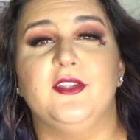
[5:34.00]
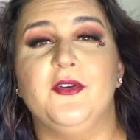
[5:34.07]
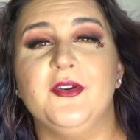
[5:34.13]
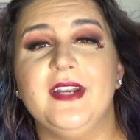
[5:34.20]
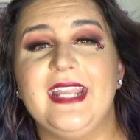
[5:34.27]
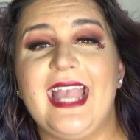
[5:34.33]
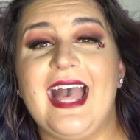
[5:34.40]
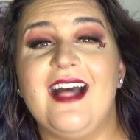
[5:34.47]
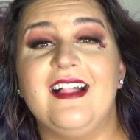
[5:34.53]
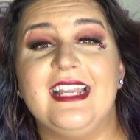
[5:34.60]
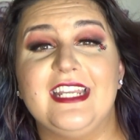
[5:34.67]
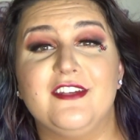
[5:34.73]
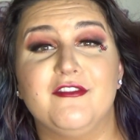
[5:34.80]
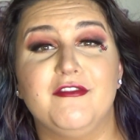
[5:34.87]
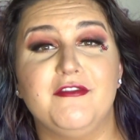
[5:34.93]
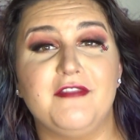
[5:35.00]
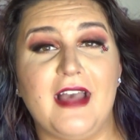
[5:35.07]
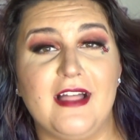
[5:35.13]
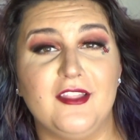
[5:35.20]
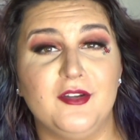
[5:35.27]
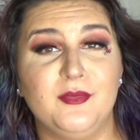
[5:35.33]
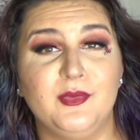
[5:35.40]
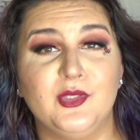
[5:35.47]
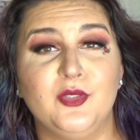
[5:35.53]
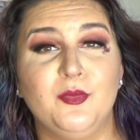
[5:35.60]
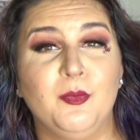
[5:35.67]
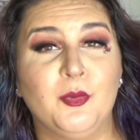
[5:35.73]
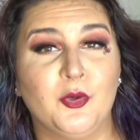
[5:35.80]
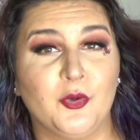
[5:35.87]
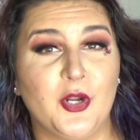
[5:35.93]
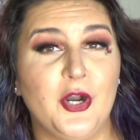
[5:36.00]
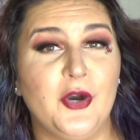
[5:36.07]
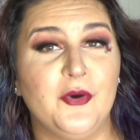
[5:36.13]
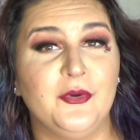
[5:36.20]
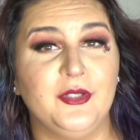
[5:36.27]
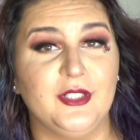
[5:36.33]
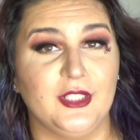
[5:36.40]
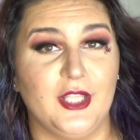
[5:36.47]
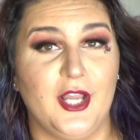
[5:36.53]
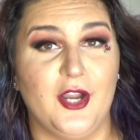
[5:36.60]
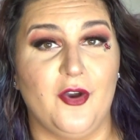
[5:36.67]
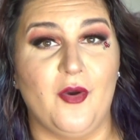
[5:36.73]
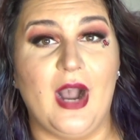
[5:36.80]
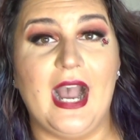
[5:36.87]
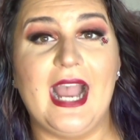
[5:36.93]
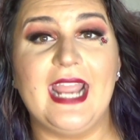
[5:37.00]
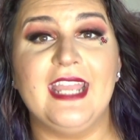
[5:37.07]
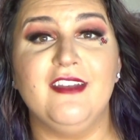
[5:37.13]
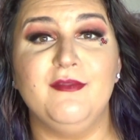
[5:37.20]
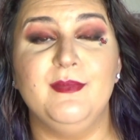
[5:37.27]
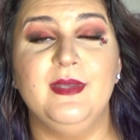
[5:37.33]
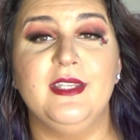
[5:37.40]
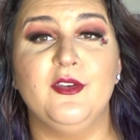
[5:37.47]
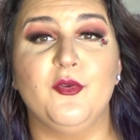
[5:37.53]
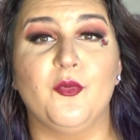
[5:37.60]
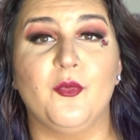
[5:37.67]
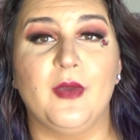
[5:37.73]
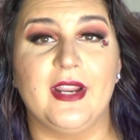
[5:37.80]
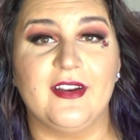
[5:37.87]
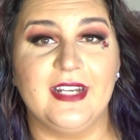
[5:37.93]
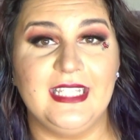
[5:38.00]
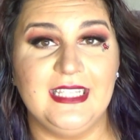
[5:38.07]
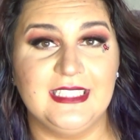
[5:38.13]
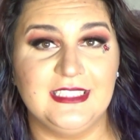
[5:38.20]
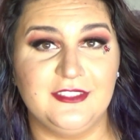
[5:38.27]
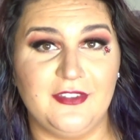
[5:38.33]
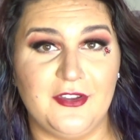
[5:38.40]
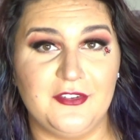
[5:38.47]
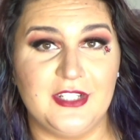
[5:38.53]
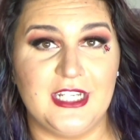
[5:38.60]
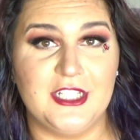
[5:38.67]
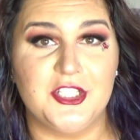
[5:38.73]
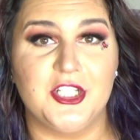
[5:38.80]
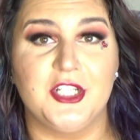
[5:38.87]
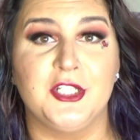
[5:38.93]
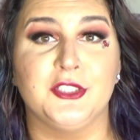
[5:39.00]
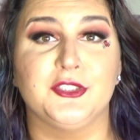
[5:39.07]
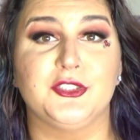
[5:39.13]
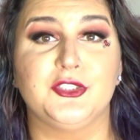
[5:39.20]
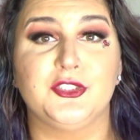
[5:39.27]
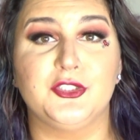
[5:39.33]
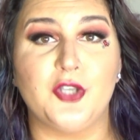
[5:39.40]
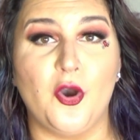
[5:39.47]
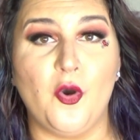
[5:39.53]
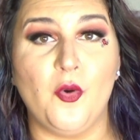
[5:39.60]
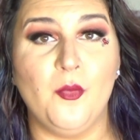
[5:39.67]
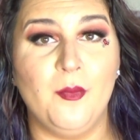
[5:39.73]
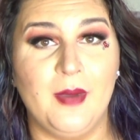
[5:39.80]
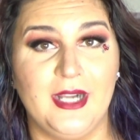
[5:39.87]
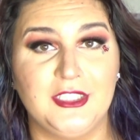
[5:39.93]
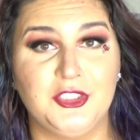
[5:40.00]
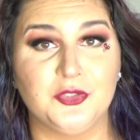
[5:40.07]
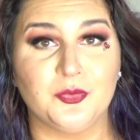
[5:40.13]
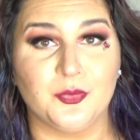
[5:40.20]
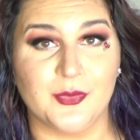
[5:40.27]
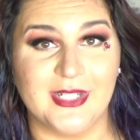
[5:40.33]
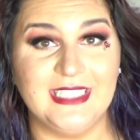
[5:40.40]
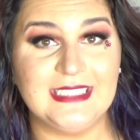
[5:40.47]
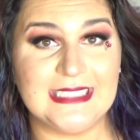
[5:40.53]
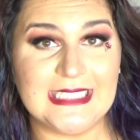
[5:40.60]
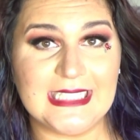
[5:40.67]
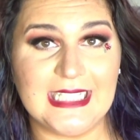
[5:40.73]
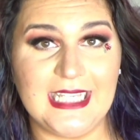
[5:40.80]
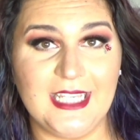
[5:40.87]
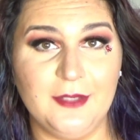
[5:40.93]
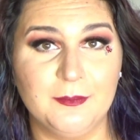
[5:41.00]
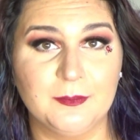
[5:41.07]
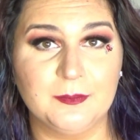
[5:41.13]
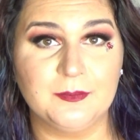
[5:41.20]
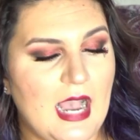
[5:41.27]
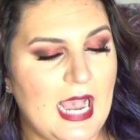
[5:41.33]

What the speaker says: L'Oreal Infallible Pro Glow. I have been wearing this foundation so much recently.